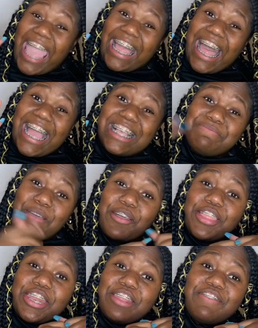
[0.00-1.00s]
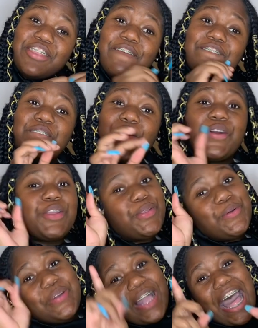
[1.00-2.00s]
guys, back with another video for
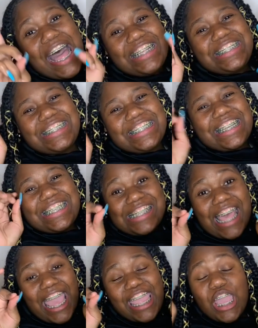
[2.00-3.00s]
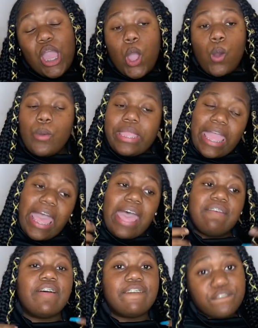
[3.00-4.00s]
you guys, and today we
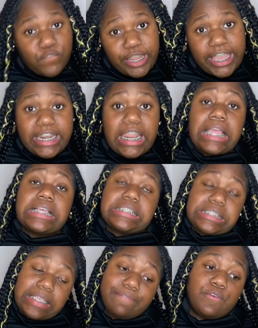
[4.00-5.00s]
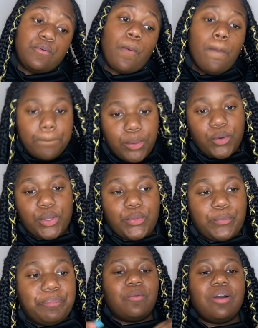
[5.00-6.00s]
have a freaking seafood boil.
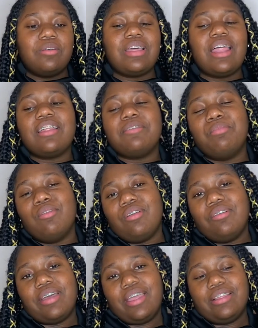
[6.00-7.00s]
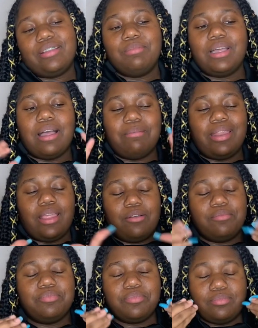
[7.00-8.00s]
Well, not a boil, okay, let me calm down
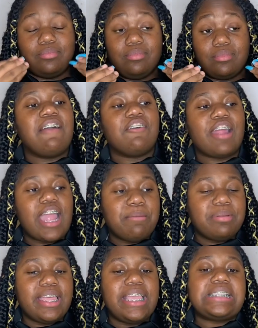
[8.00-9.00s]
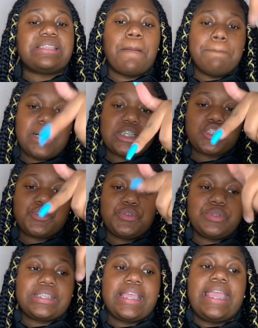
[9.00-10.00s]
have crab legs,
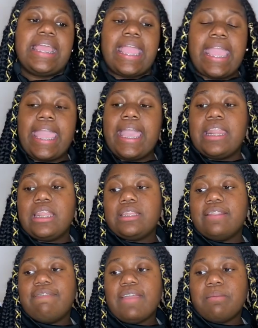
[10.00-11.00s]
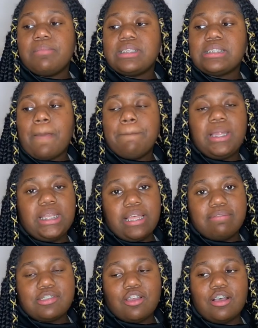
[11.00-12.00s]
mussels, and the famous
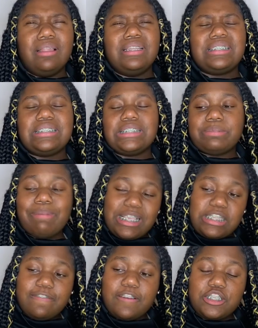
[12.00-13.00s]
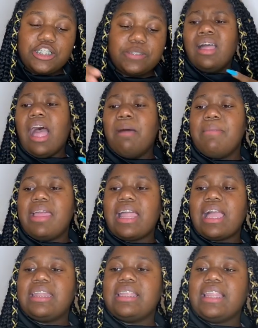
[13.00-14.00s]
beloved sauce. So this is the spicy version. I made like
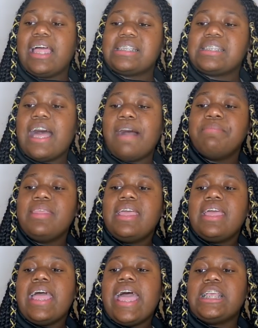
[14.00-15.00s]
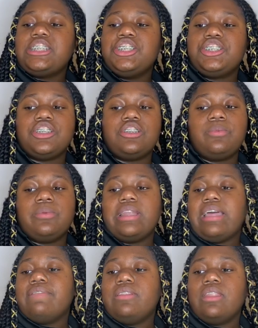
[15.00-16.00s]
I did last time. It has ginger and we don't
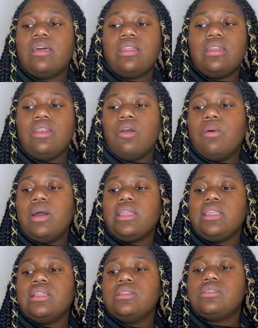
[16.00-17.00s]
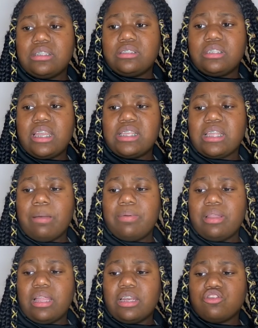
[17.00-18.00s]
have no onions. Today's I put a
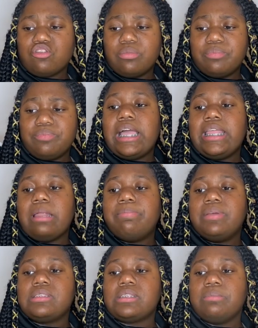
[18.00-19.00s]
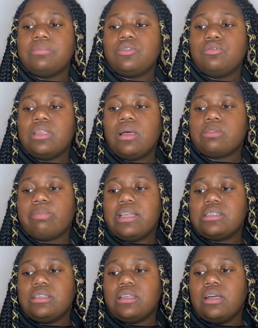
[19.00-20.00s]
lot of shrimp. And I put some two-time
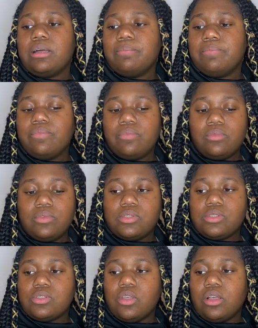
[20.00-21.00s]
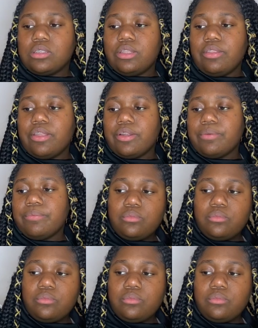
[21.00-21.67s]
spicy um sauce in there.